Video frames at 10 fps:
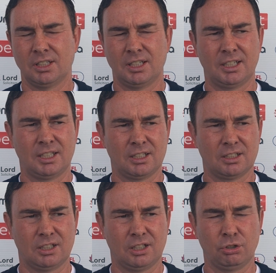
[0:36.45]

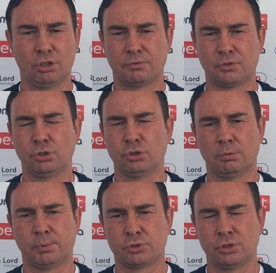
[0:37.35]
a lot of good
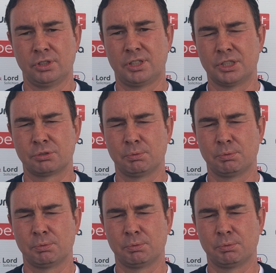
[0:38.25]
opportunities.